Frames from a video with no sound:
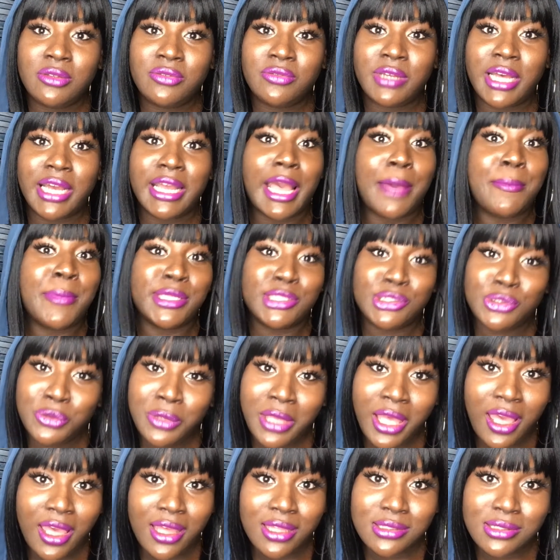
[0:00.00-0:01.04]
I got my two
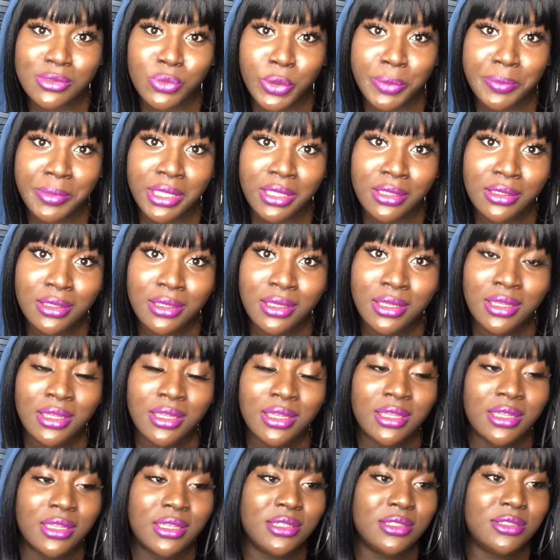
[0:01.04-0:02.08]
cats with me.
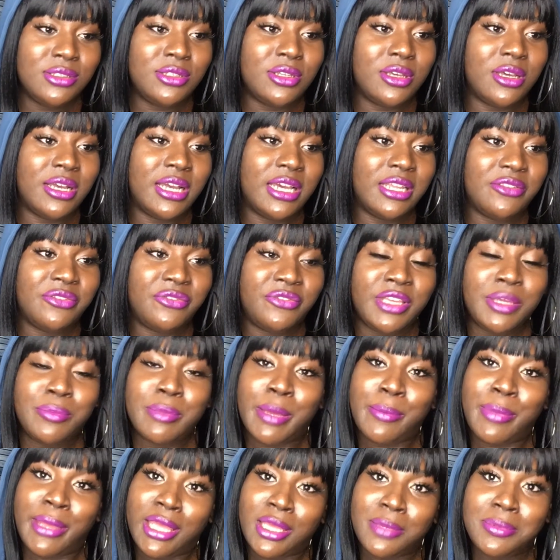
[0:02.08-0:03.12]
You know, I gotta feed my
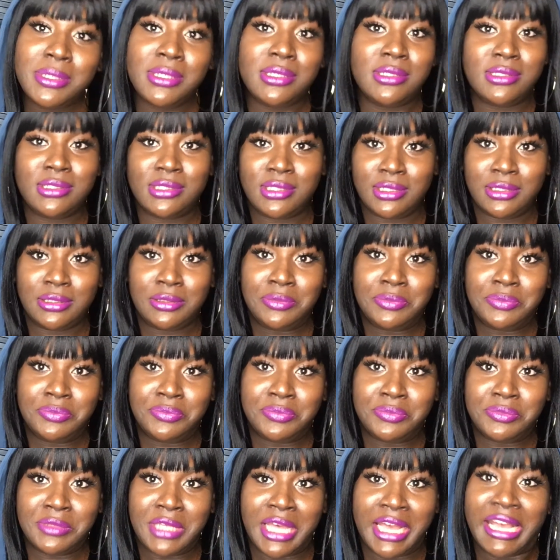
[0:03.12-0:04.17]
babies and
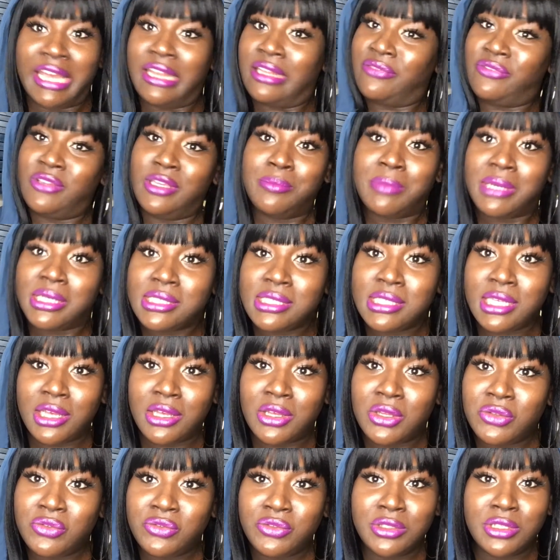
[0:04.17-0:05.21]
I gotta feed
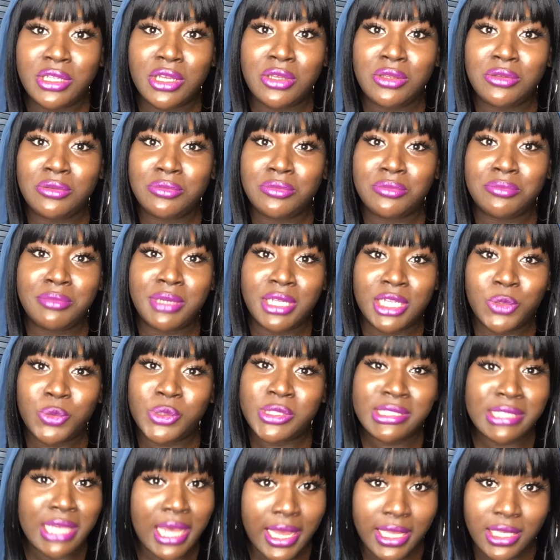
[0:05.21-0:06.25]
myself. You know, money was
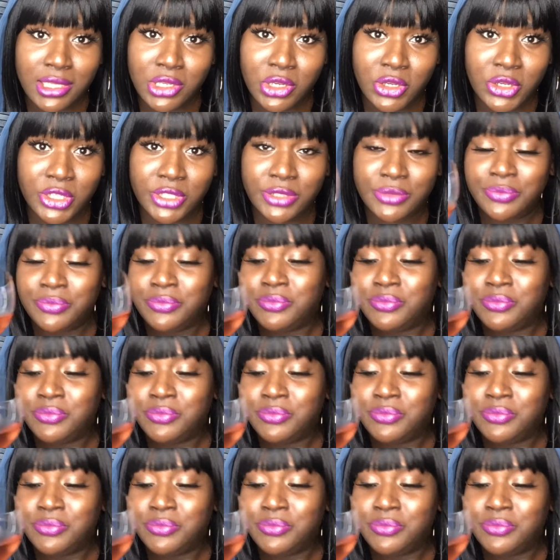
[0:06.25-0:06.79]
tight, y'all.